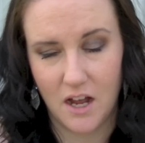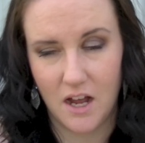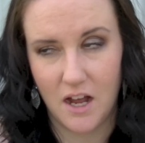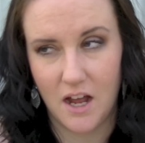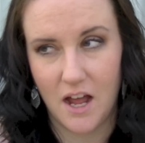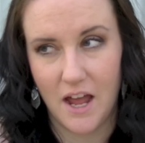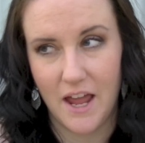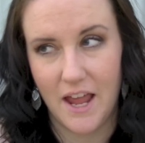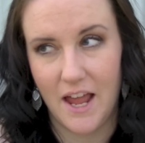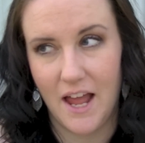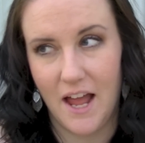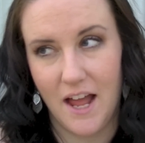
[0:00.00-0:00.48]

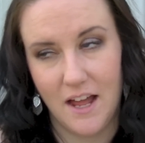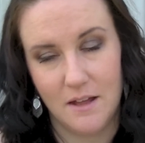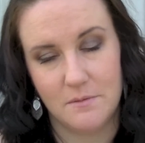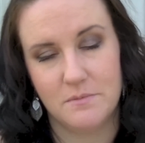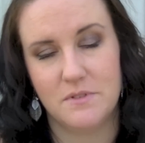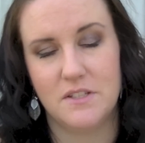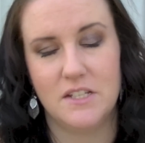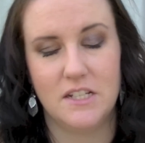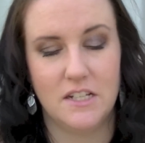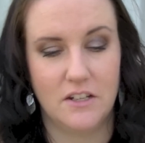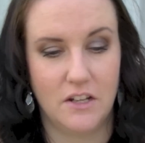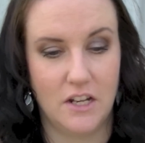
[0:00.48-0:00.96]
I
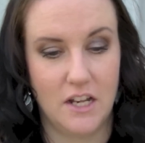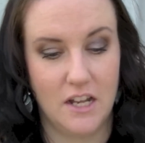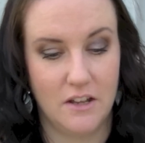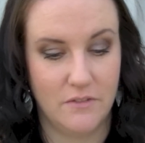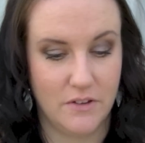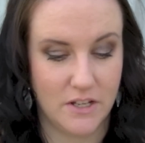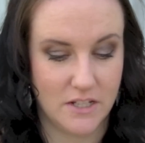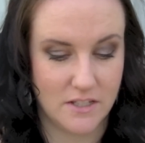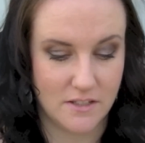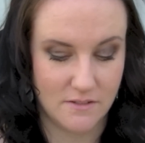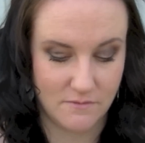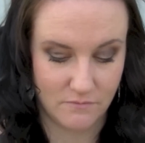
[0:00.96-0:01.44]
absolutely love
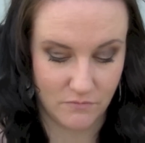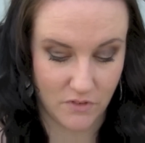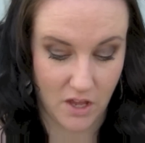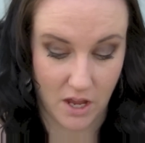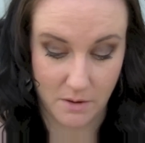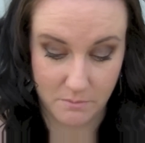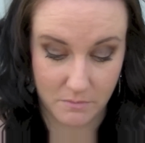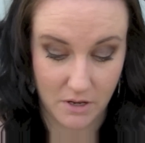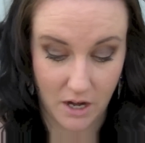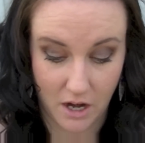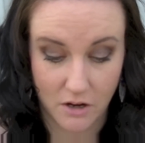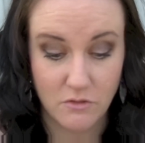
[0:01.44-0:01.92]
it. I
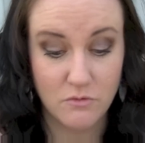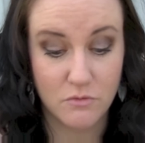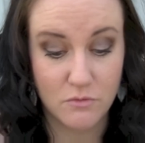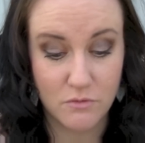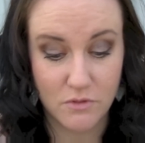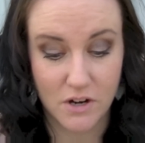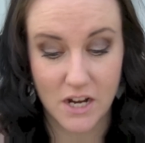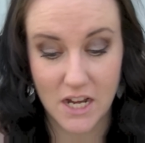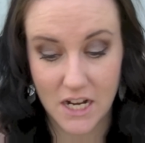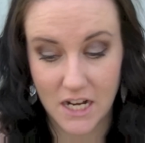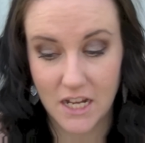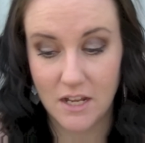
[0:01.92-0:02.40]
mean, I
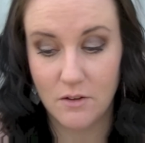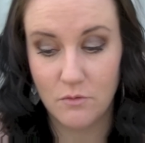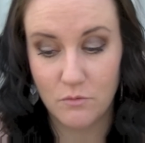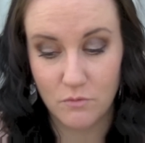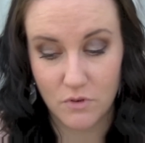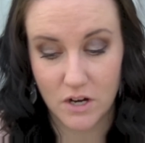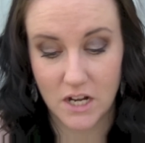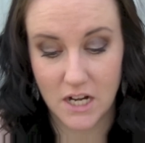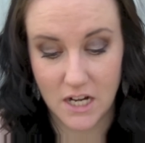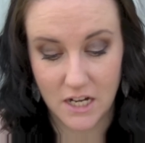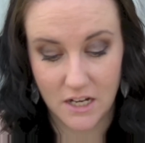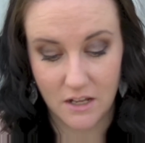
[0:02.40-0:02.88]
really,
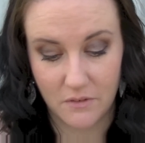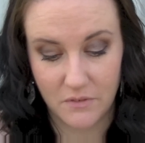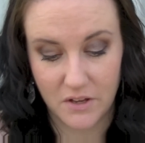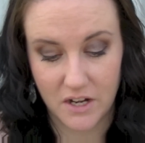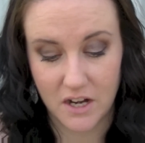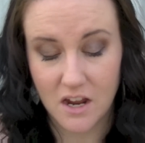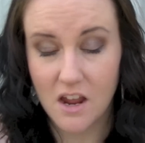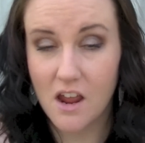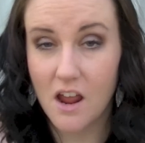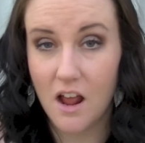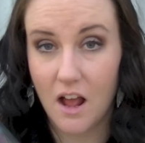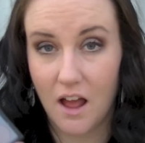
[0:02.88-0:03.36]
really love it.